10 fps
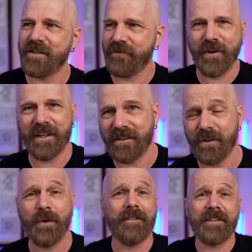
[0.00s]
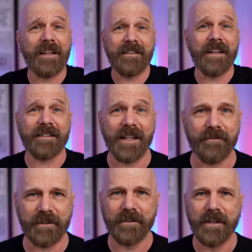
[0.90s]
This is Freakin' 2. We have to take it to the next
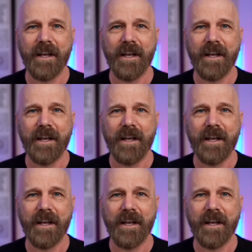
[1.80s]
level.